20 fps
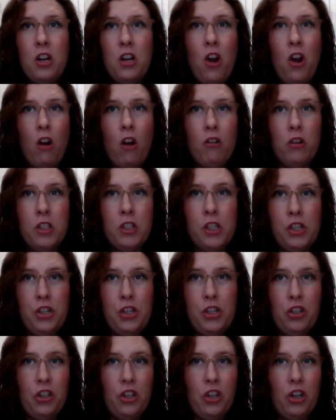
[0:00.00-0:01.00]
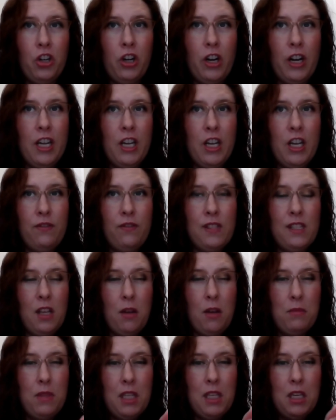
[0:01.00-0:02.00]
not really sure if
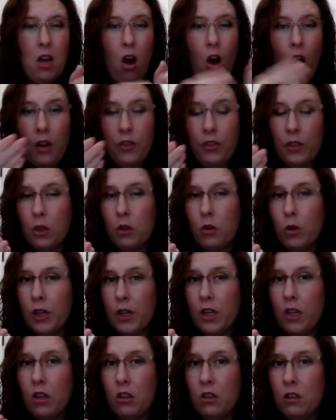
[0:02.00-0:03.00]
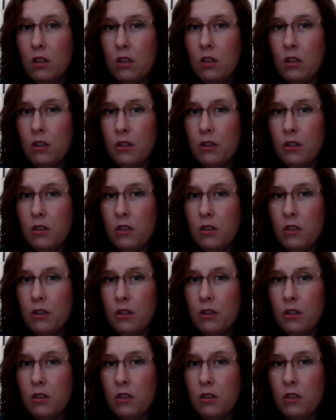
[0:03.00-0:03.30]
something on the grill